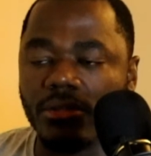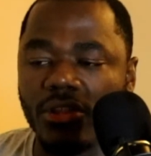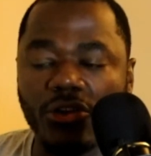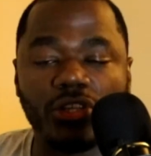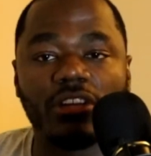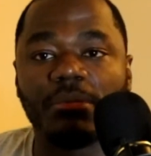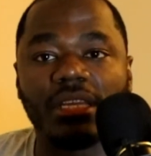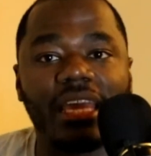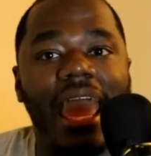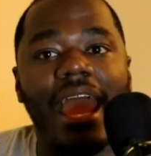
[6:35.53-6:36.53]
There should have
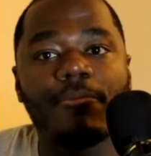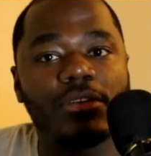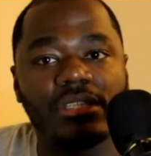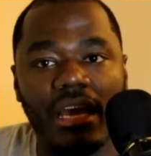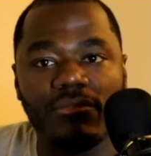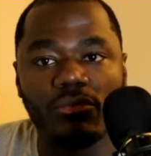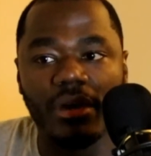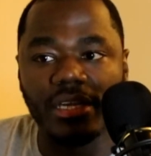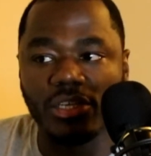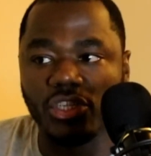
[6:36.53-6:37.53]
been cameras
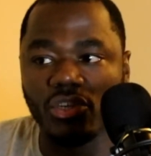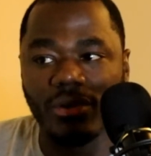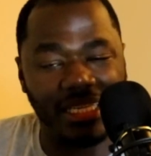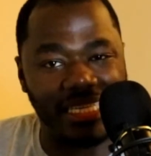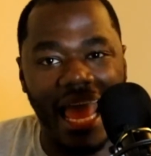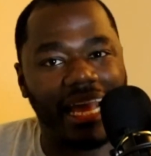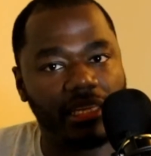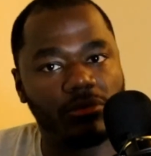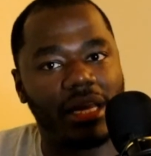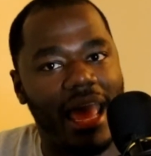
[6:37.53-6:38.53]
everywhere to show
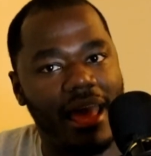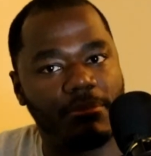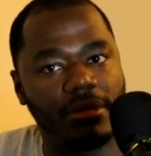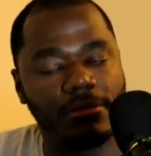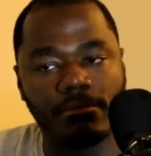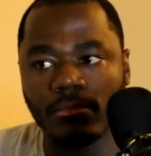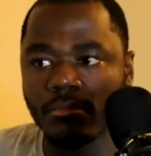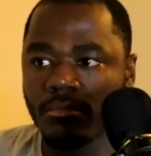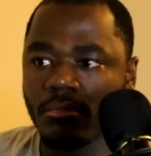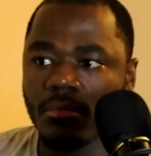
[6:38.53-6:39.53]
exactly what happened.
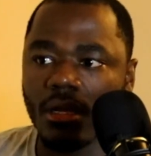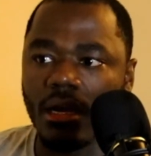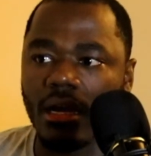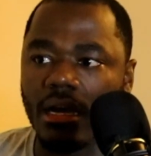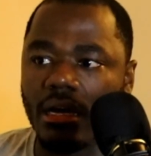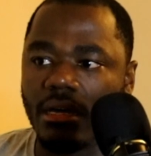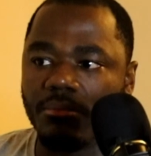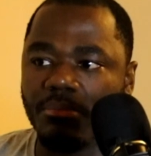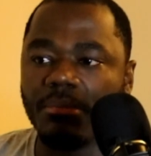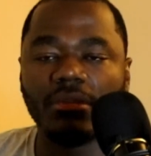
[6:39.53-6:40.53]

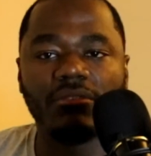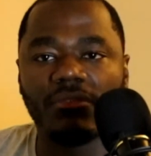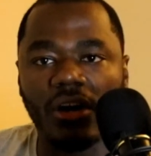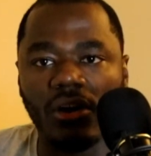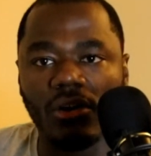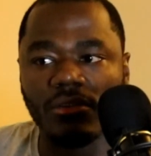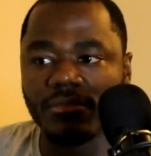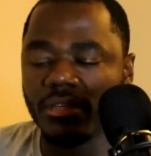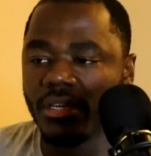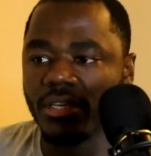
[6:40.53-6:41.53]
People
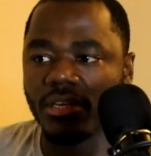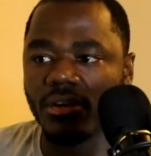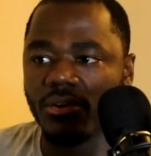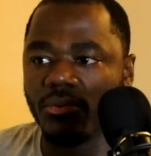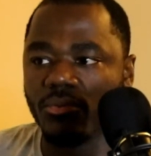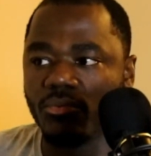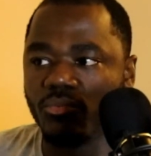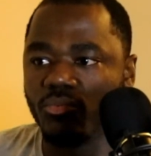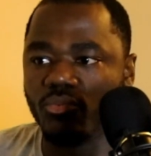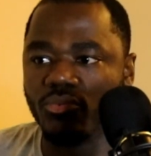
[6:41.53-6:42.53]
involved,
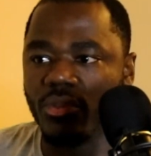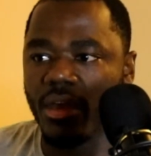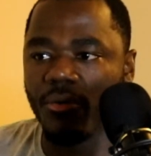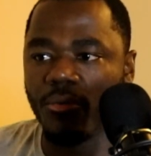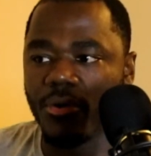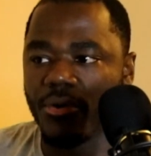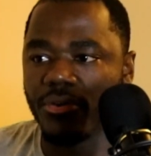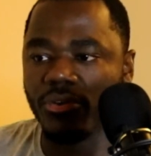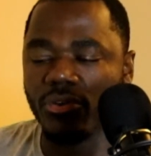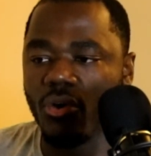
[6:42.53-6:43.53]
there were
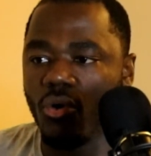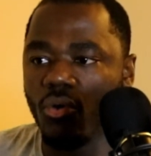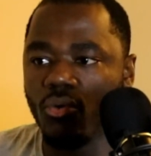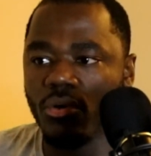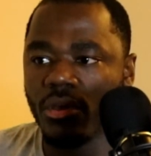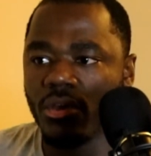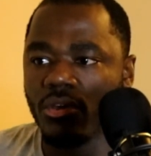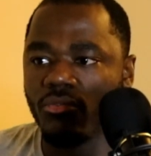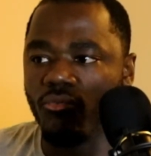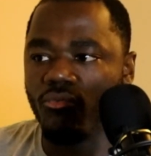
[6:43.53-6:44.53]
no
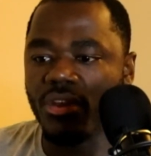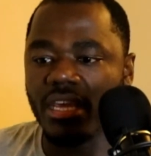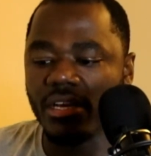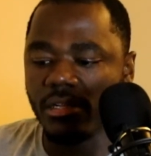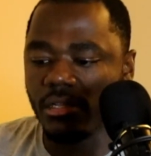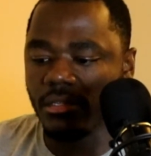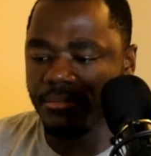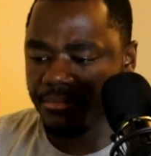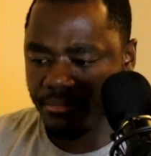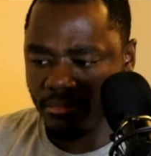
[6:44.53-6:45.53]
real,
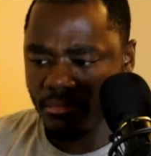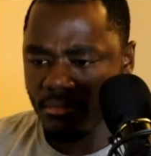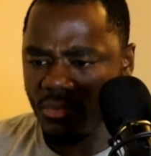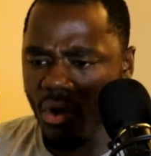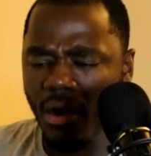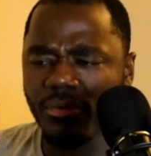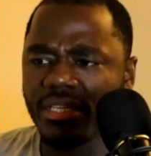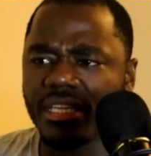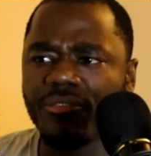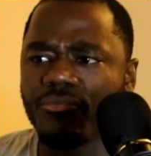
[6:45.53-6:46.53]
I
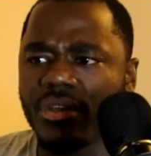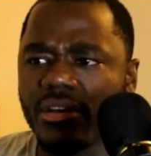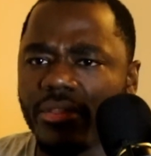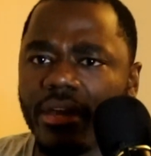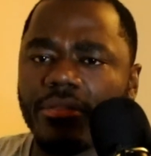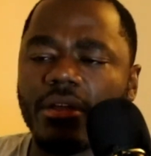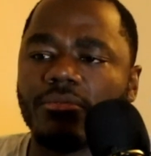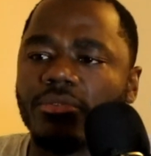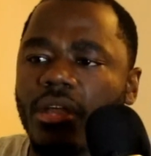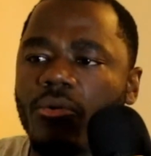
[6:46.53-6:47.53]
wouldn't say real,
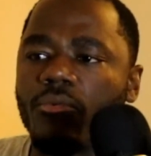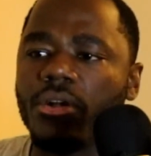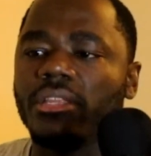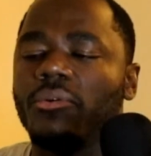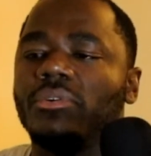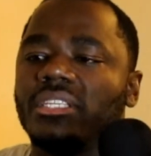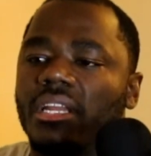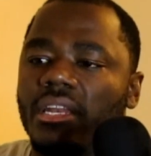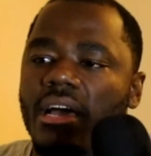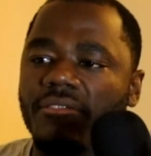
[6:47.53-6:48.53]
there wasn't
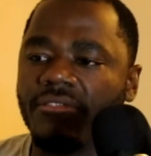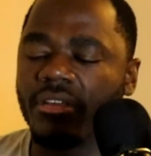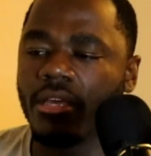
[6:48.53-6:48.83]
enough,